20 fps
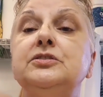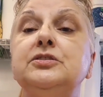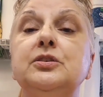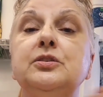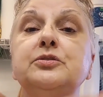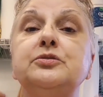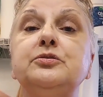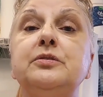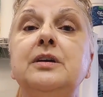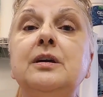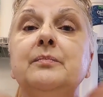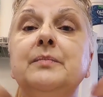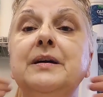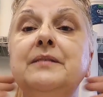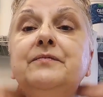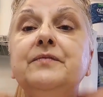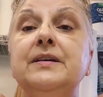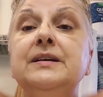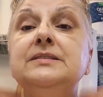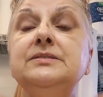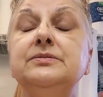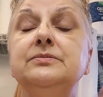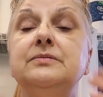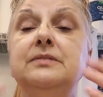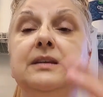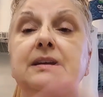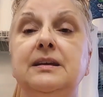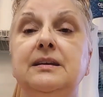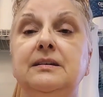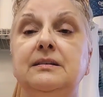surgery on my face
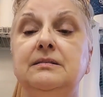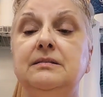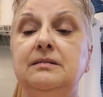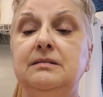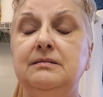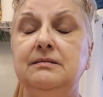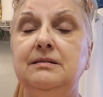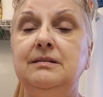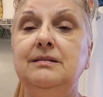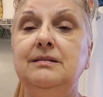or neck.